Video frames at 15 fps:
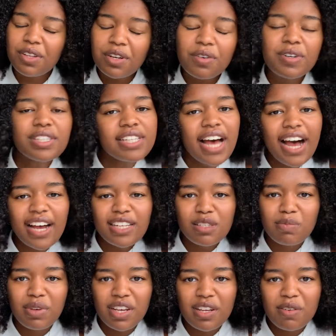There always
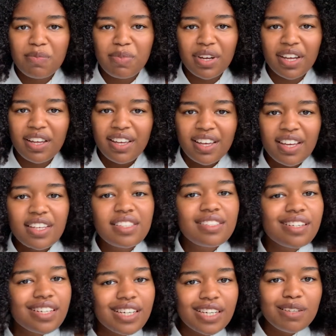has been, but it's
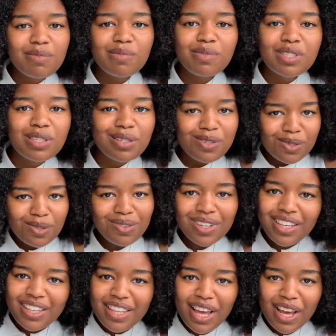time to
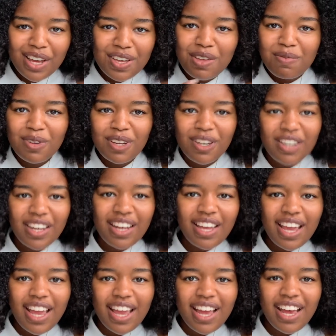join that
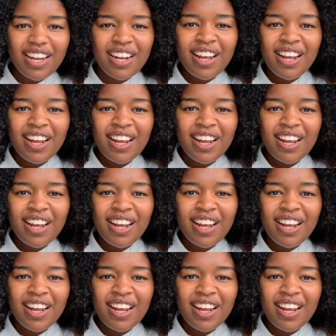community, and